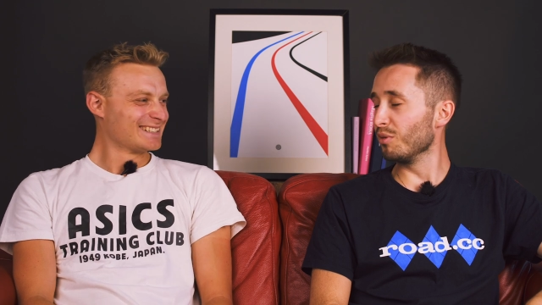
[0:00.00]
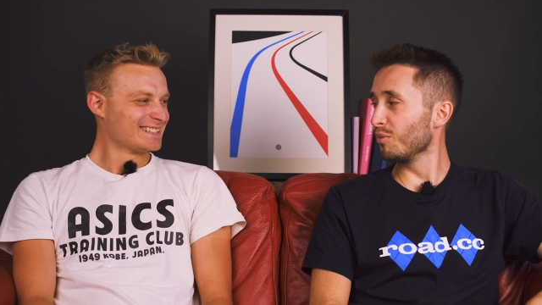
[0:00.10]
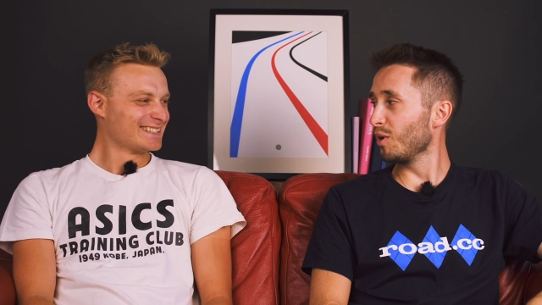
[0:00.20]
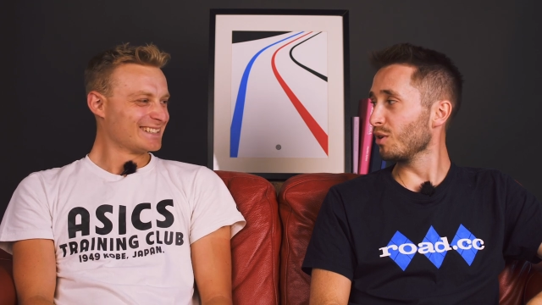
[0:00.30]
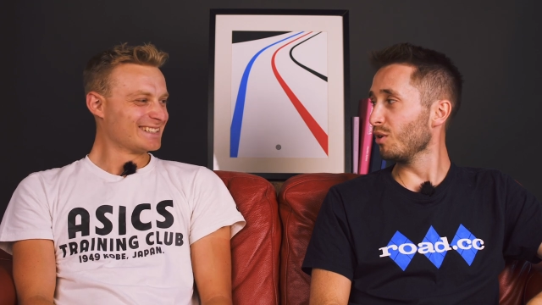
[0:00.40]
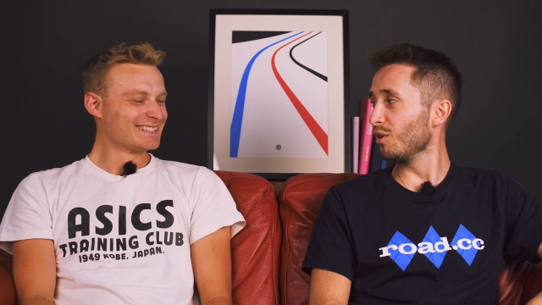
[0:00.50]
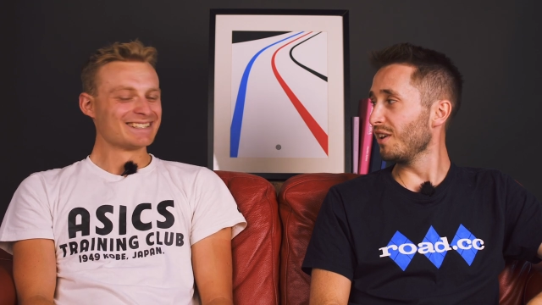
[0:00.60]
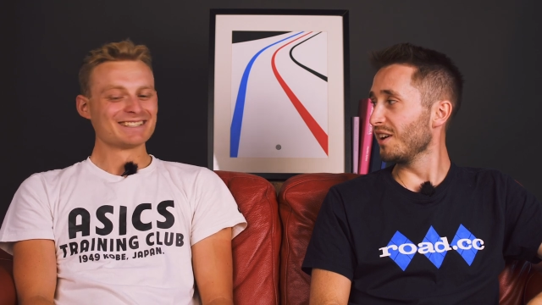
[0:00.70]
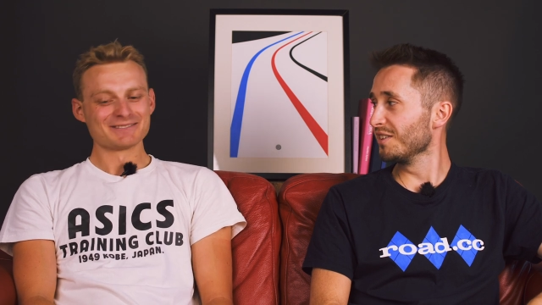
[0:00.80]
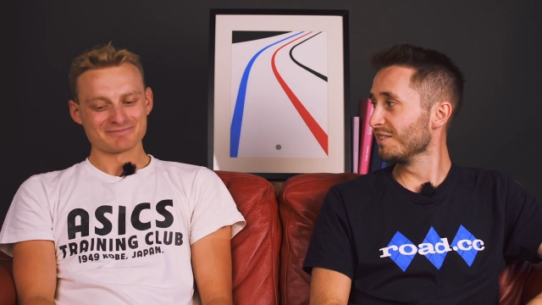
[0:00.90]
Speaker 1: so I ride a lot
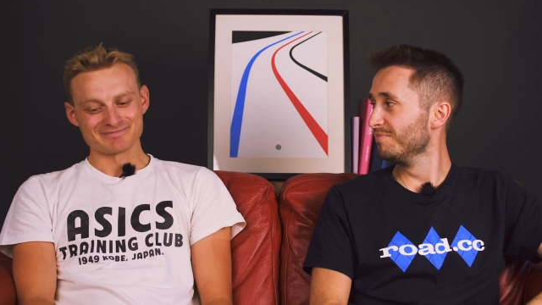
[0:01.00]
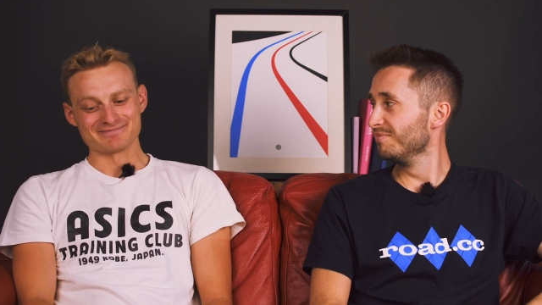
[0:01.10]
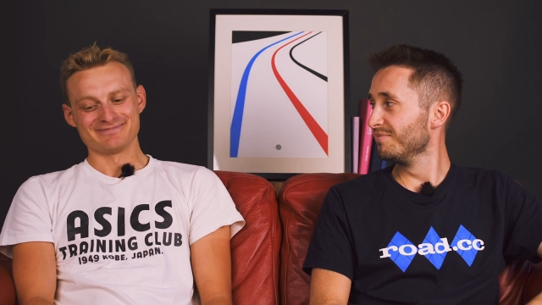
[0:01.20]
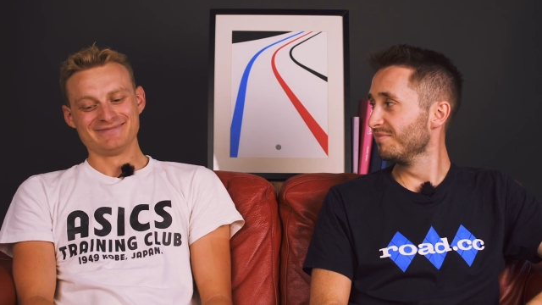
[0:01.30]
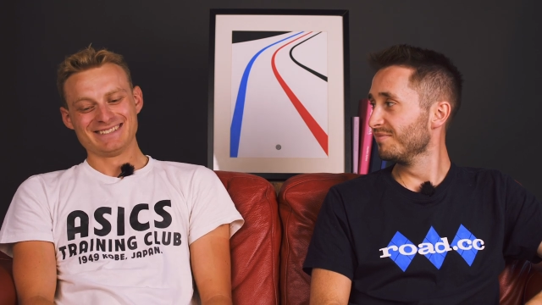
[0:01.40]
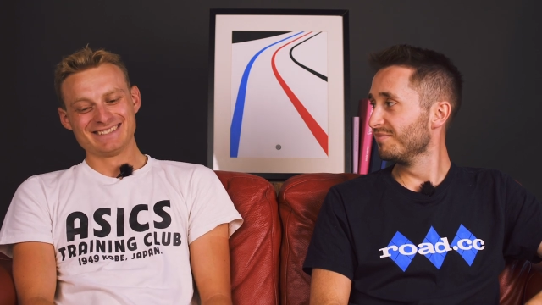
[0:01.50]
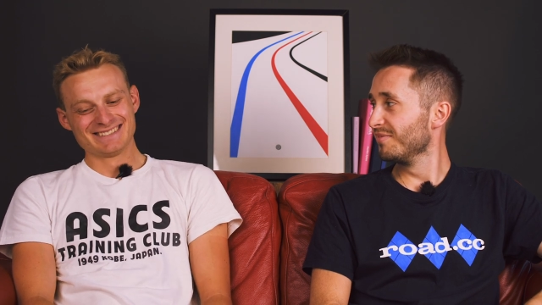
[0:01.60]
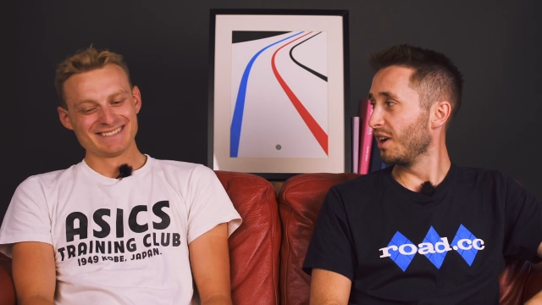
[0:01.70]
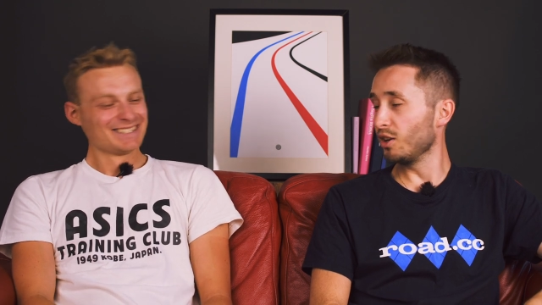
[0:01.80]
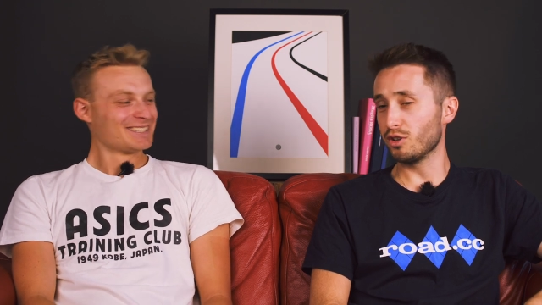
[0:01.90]
less. Mm.
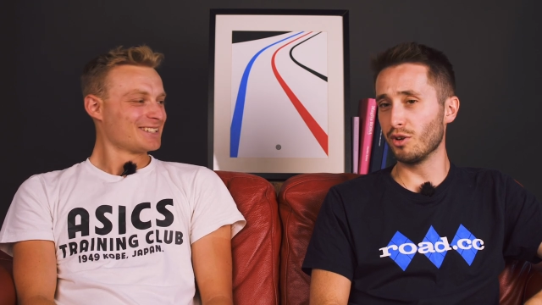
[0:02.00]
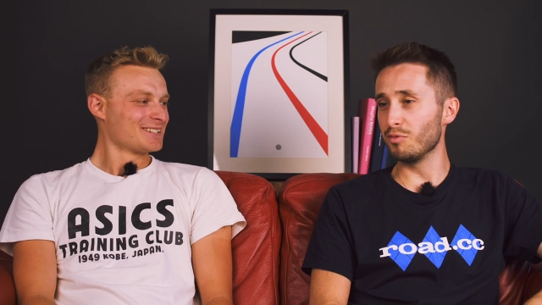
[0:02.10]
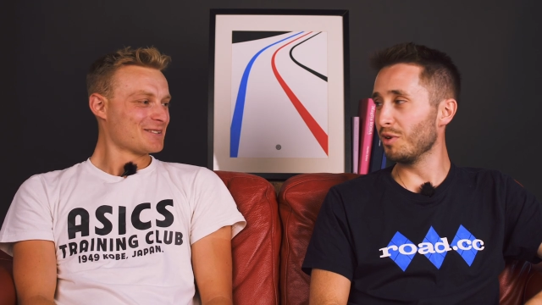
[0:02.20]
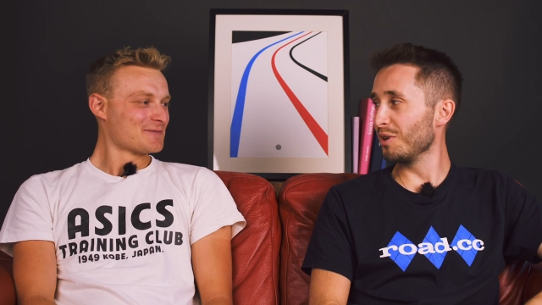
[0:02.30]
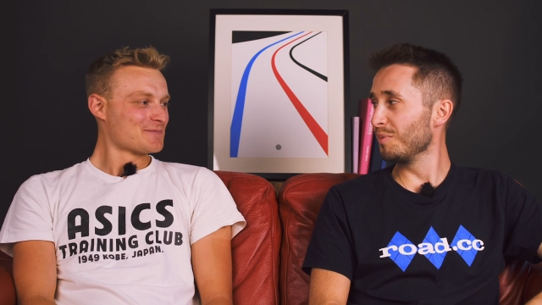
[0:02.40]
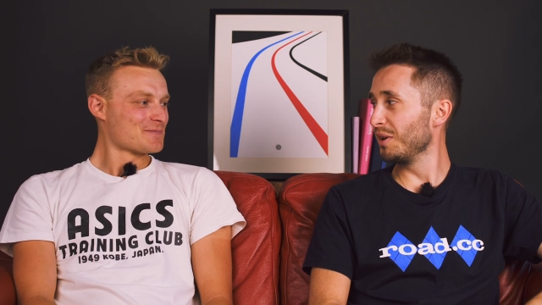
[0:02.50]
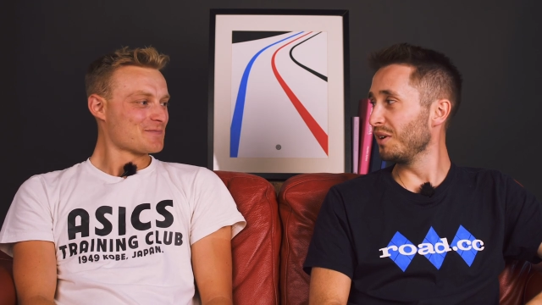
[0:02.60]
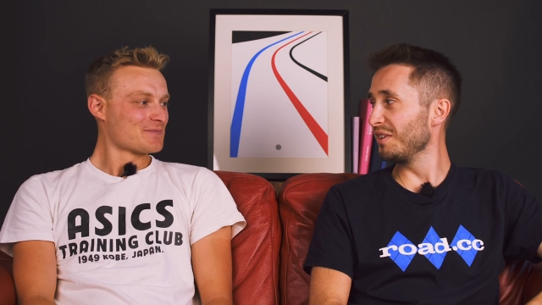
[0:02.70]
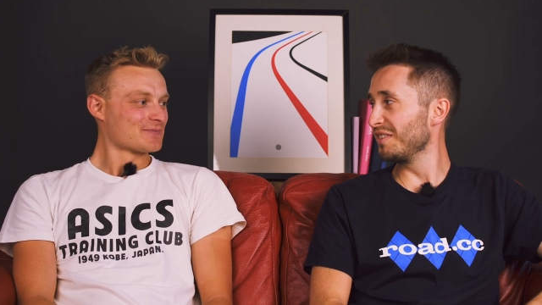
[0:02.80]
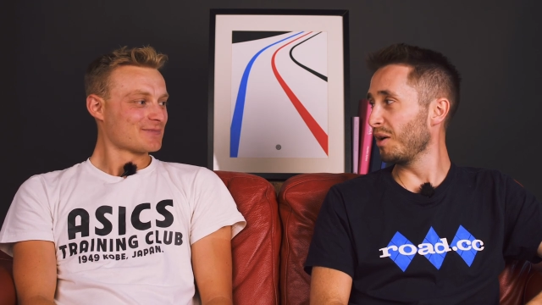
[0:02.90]
and I don't ride my
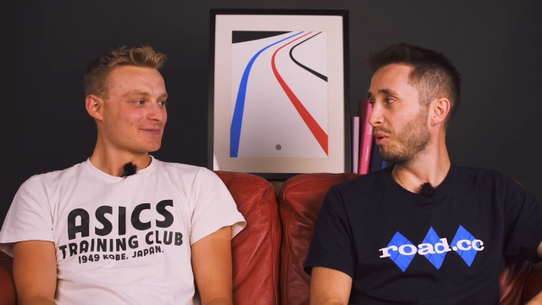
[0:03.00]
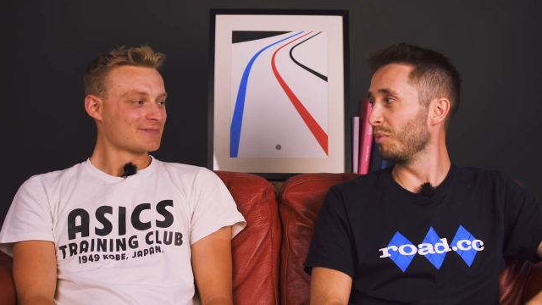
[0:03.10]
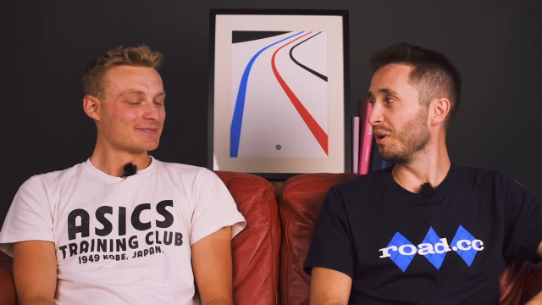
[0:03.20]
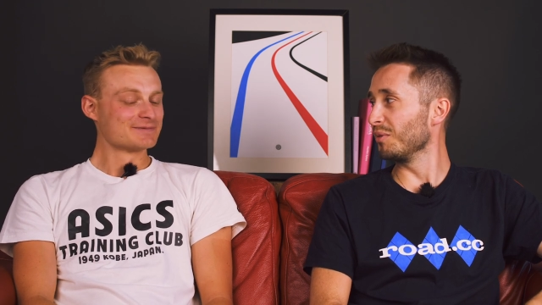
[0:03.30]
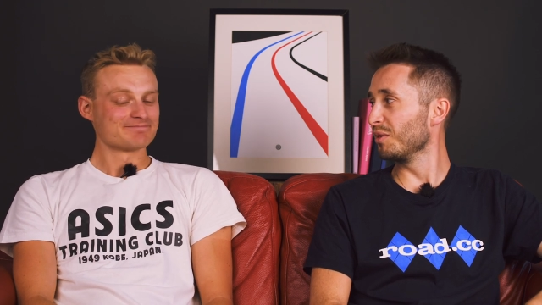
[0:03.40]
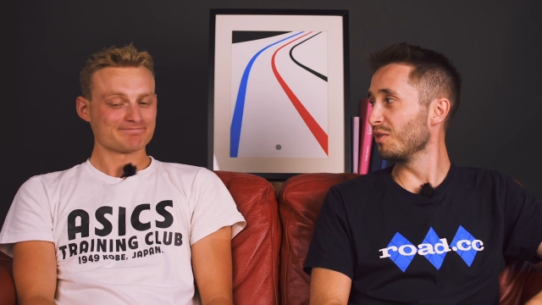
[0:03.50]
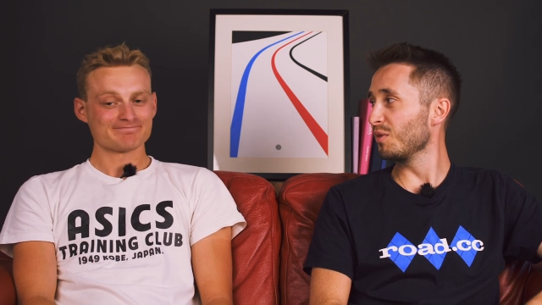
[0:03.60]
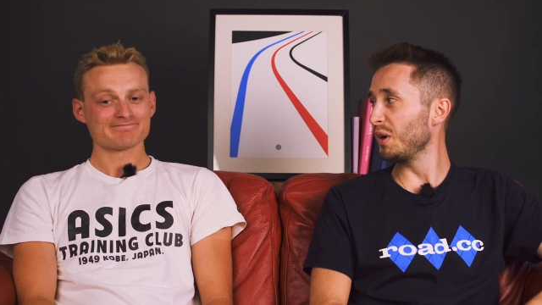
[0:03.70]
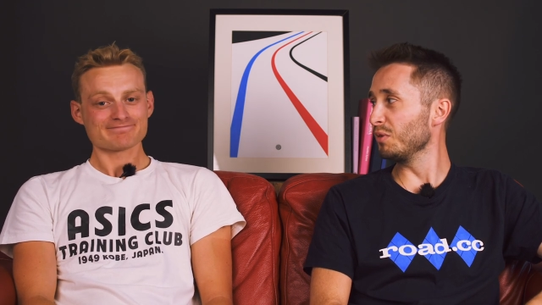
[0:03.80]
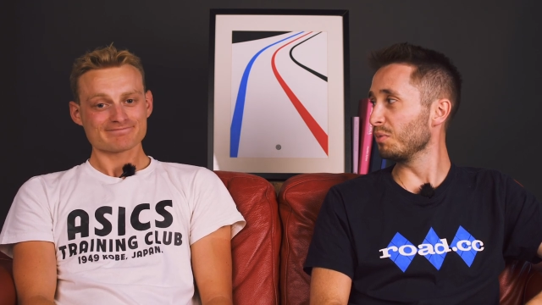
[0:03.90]
nice summer bike with the
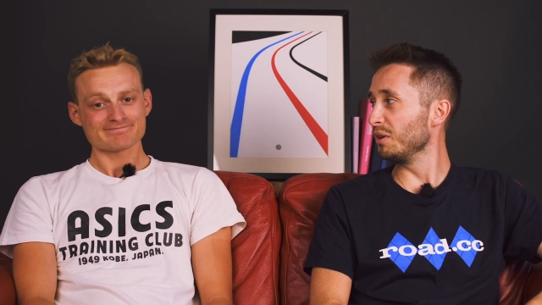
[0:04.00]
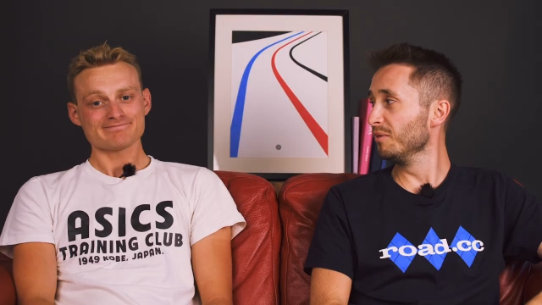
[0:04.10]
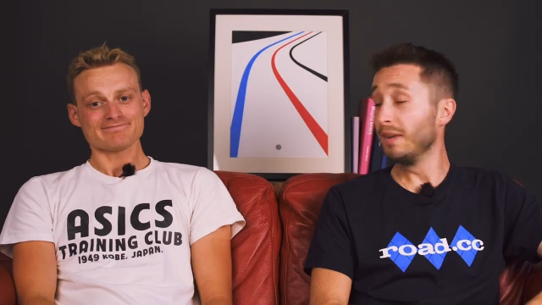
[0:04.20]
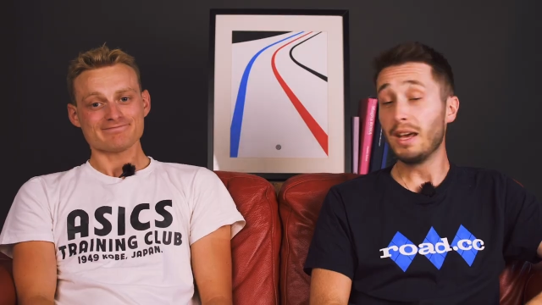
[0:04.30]
12 speed.